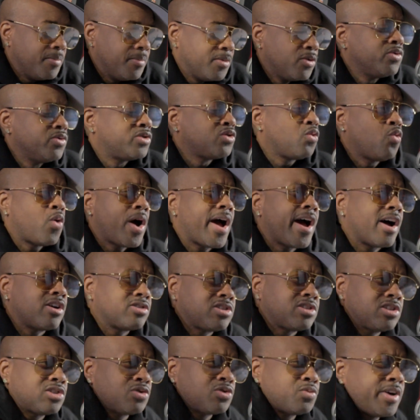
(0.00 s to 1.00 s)
It was a
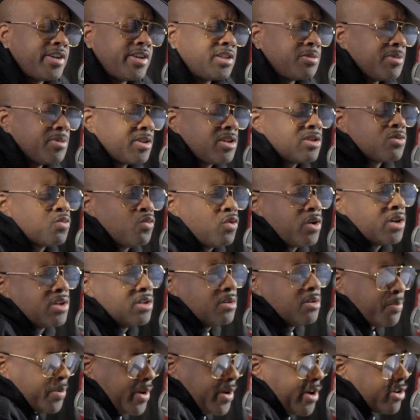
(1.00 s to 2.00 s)
wild situation because one
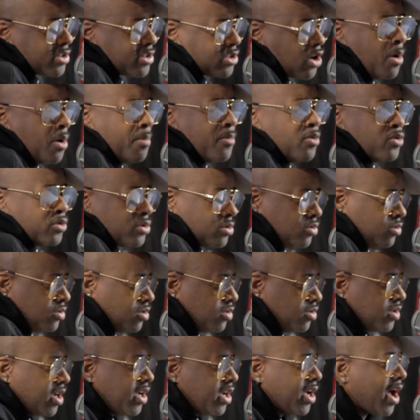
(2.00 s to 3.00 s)
of the parents almost,
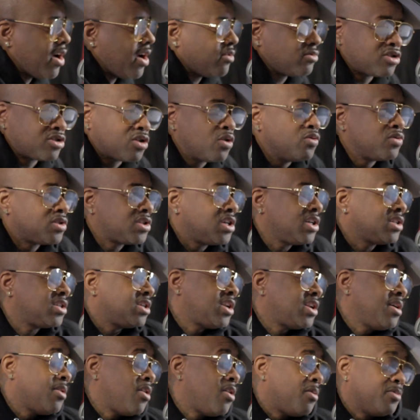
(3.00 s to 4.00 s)
they got so sick
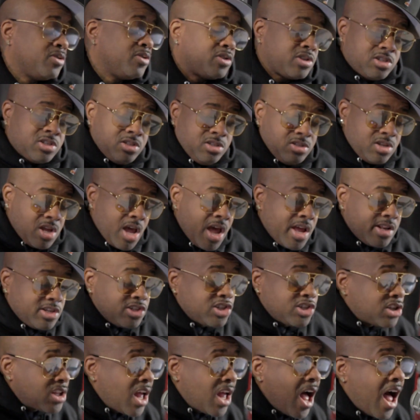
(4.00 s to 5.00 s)
that they almost had to
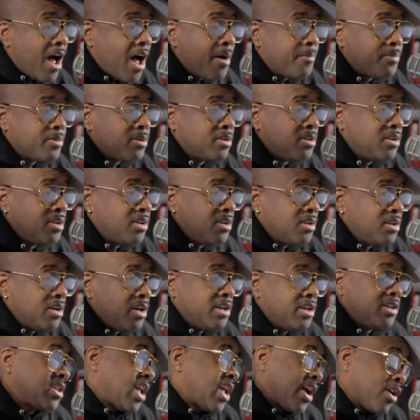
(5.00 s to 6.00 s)
stop.
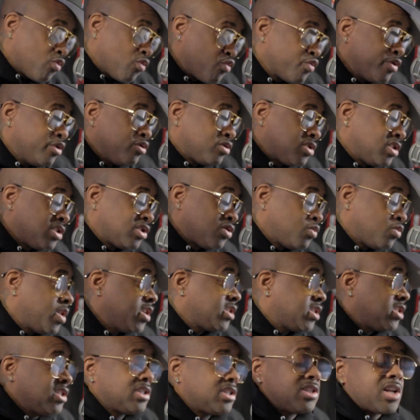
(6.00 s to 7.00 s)
And it's like a real
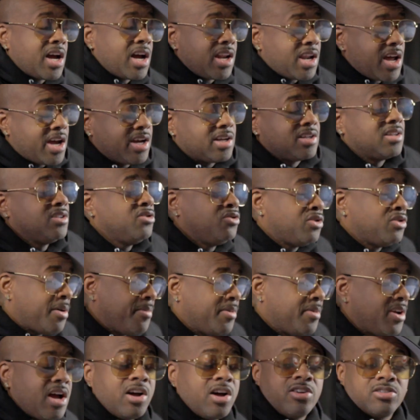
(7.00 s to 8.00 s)
situation. It's not like, you know
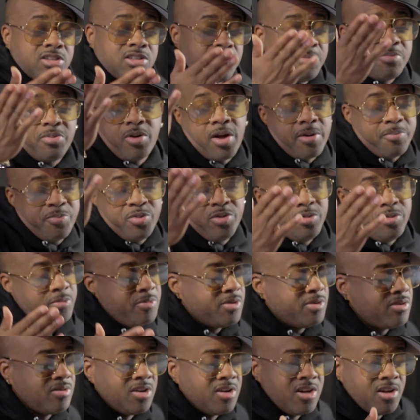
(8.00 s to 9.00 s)
what I mean? Some people
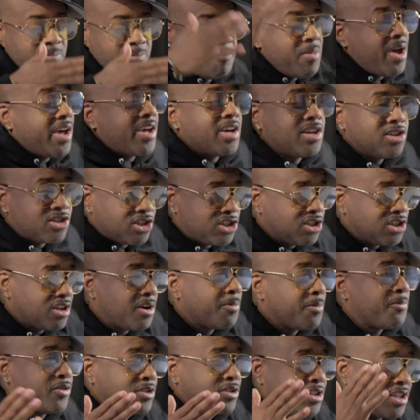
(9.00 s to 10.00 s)
be making shit
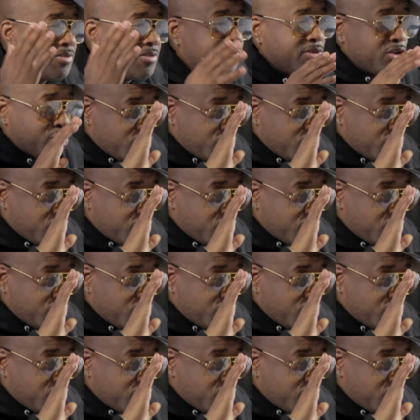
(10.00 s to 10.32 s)
up for TV.